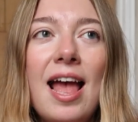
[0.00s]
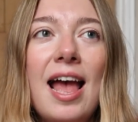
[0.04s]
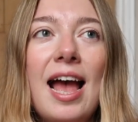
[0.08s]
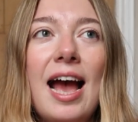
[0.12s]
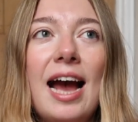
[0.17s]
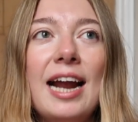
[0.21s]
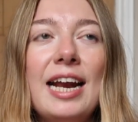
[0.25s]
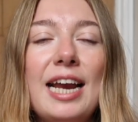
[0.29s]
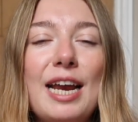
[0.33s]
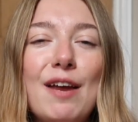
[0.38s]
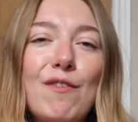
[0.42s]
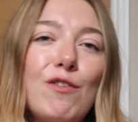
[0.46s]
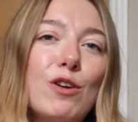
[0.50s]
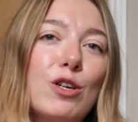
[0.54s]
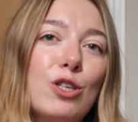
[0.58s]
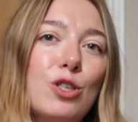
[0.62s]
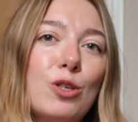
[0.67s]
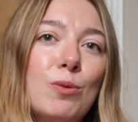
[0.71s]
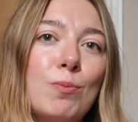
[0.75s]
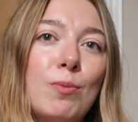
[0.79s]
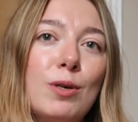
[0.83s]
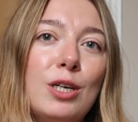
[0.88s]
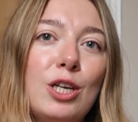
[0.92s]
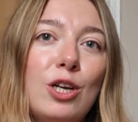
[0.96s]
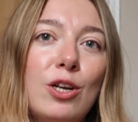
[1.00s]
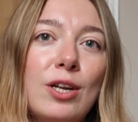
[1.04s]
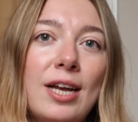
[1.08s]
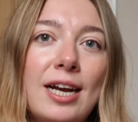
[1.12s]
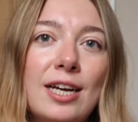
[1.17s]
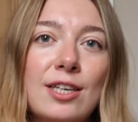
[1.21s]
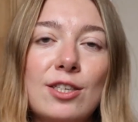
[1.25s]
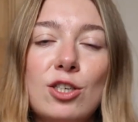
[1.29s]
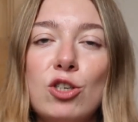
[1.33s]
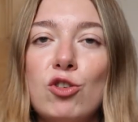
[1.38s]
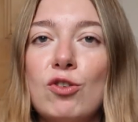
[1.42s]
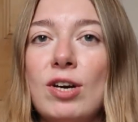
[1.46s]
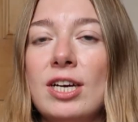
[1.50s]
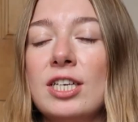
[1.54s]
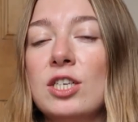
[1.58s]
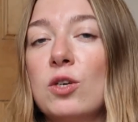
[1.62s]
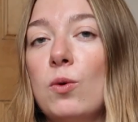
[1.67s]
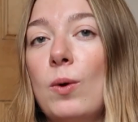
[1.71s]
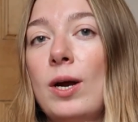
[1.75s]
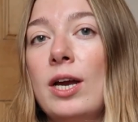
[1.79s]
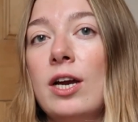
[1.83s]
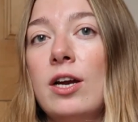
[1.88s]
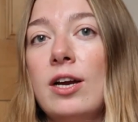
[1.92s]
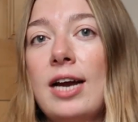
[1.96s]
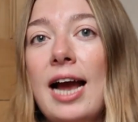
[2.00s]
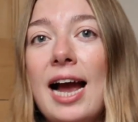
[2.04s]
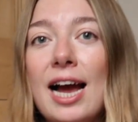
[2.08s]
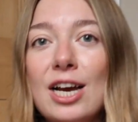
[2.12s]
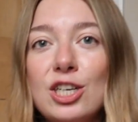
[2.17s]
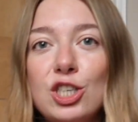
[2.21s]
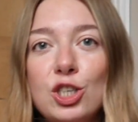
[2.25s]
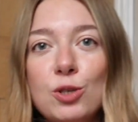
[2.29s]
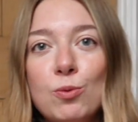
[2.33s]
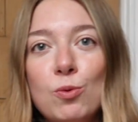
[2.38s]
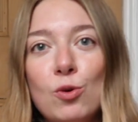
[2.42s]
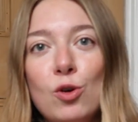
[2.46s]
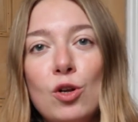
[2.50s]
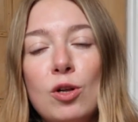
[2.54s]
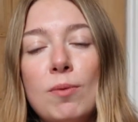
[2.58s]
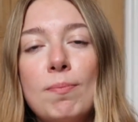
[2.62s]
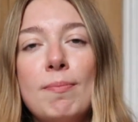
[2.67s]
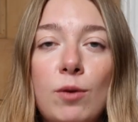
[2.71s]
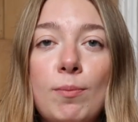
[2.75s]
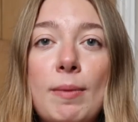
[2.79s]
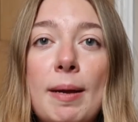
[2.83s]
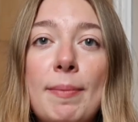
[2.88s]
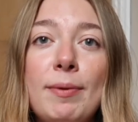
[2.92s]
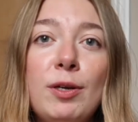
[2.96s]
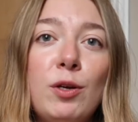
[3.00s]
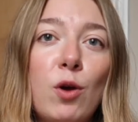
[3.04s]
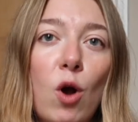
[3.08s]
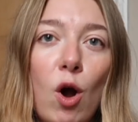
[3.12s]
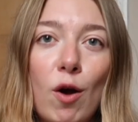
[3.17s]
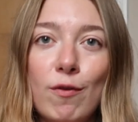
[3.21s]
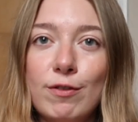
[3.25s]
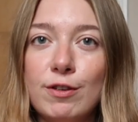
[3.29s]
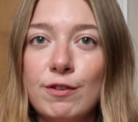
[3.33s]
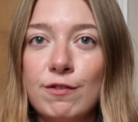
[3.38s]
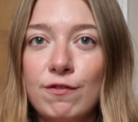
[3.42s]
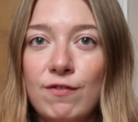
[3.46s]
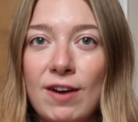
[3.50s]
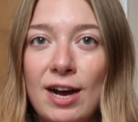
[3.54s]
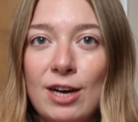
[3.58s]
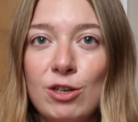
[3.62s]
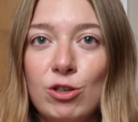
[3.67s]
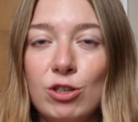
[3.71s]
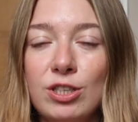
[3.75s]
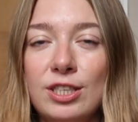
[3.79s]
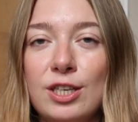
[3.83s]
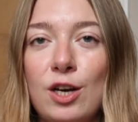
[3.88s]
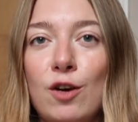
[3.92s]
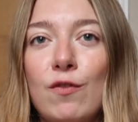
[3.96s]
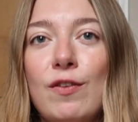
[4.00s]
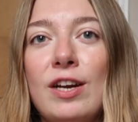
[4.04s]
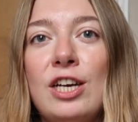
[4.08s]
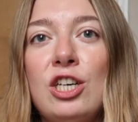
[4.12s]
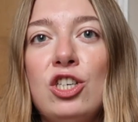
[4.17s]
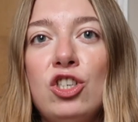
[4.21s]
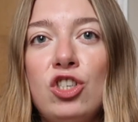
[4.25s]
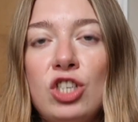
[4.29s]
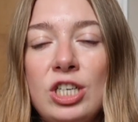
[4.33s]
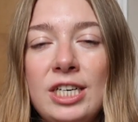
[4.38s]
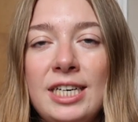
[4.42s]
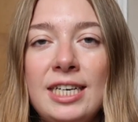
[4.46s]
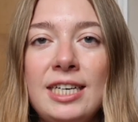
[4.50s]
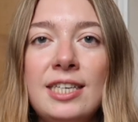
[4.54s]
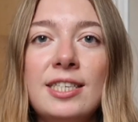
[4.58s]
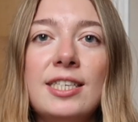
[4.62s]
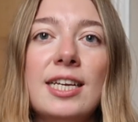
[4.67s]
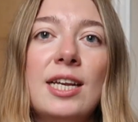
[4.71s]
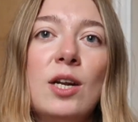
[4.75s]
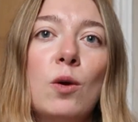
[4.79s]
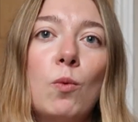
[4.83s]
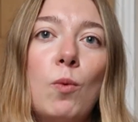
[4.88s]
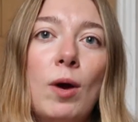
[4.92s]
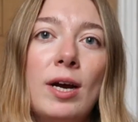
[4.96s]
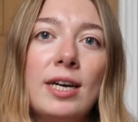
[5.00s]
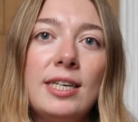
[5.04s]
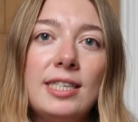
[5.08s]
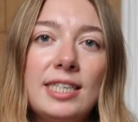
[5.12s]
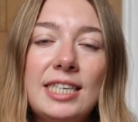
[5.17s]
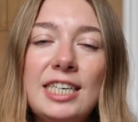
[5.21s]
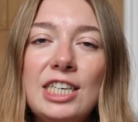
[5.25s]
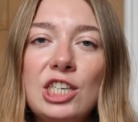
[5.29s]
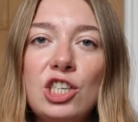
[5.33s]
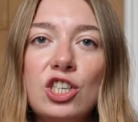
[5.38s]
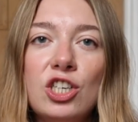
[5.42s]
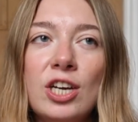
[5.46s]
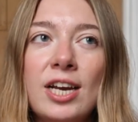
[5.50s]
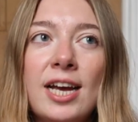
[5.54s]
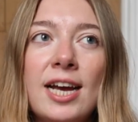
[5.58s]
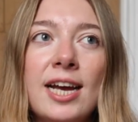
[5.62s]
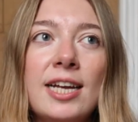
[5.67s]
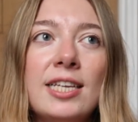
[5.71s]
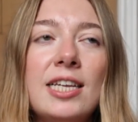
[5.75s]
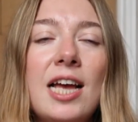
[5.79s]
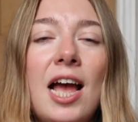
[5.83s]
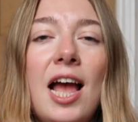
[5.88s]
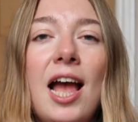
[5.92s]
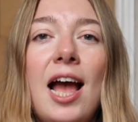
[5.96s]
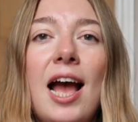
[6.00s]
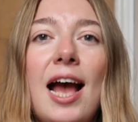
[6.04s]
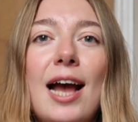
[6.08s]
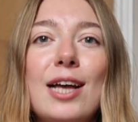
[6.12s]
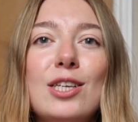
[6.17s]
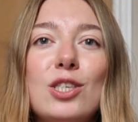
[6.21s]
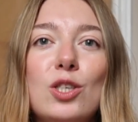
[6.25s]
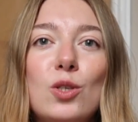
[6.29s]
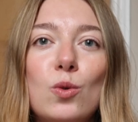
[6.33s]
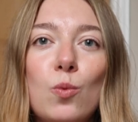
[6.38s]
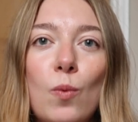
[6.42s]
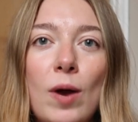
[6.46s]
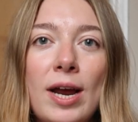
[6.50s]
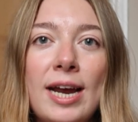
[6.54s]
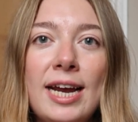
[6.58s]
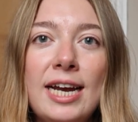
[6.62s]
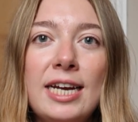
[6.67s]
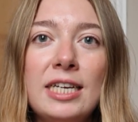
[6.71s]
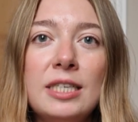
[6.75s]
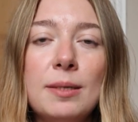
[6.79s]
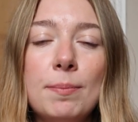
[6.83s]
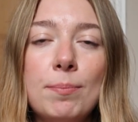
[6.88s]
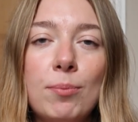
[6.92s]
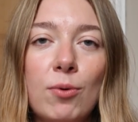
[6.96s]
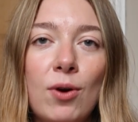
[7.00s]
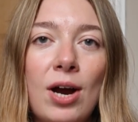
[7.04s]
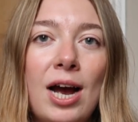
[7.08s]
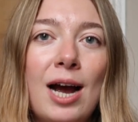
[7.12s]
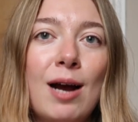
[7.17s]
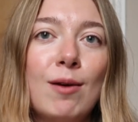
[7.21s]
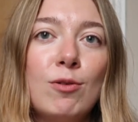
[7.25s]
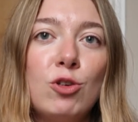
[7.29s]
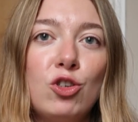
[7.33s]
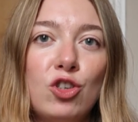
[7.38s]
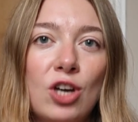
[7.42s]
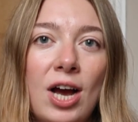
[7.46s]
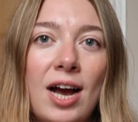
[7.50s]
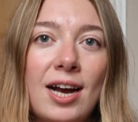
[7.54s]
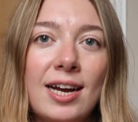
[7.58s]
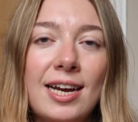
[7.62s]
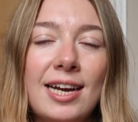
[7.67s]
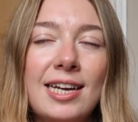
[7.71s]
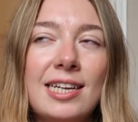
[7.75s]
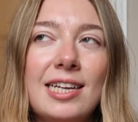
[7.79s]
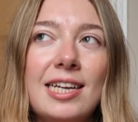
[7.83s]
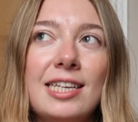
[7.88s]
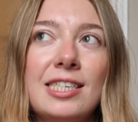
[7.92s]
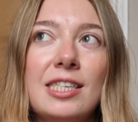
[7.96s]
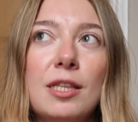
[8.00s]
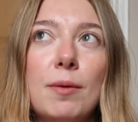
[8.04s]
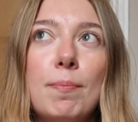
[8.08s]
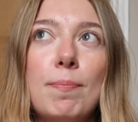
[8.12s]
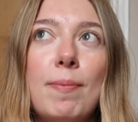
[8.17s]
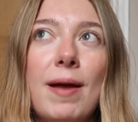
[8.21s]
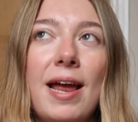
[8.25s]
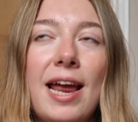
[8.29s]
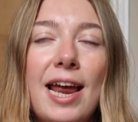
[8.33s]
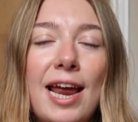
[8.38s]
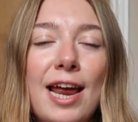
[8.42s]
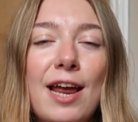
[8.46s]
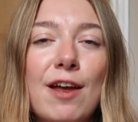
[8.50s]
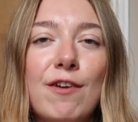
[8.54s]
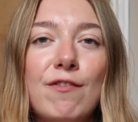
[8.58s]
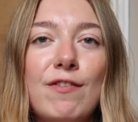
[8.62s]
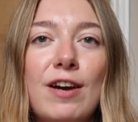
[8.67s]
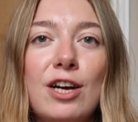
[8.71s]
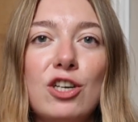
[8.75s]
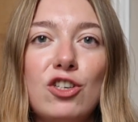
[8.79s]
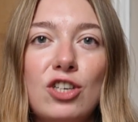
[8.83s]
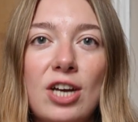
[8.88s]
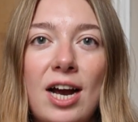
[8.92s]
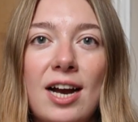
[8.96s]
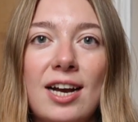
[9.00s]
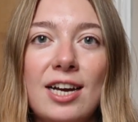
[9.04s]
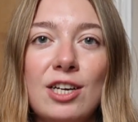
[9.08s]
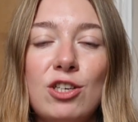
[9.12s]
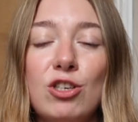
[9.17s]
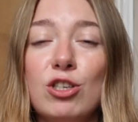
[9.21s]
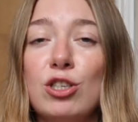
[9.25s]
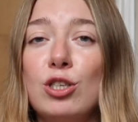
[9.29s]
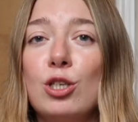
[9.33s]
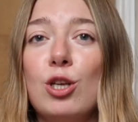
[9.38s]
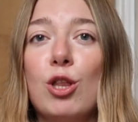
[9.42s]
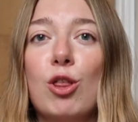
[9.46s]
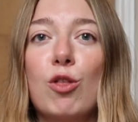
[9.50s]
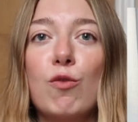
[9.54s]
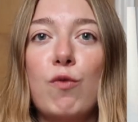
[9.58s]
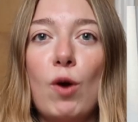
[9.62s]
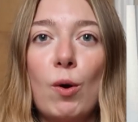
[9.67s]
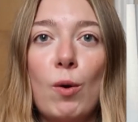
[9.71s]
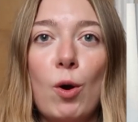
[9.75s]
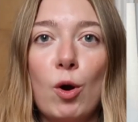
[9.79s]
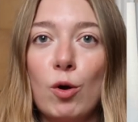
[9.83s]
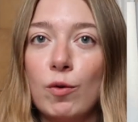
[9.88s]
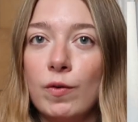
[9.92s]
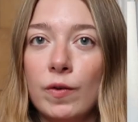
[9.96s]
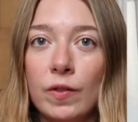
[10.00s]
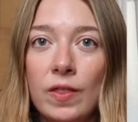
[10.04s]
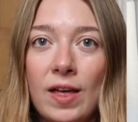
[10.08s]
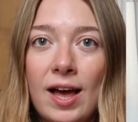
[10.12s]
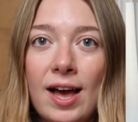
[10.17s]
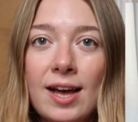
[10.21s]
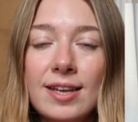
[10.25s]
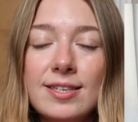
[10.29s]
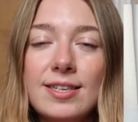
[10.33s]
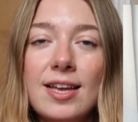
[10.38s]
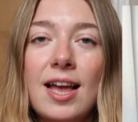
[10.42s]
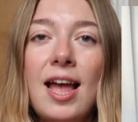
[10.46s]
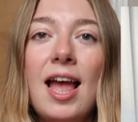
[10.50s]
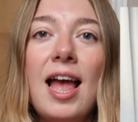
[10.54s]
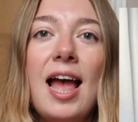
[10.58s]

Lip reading: And if you're somebody who likes to dress quite casual, maybe you often find yourself in jeans and a white t-shirt, a suede brown jacket is the perfect jacket just to throw over that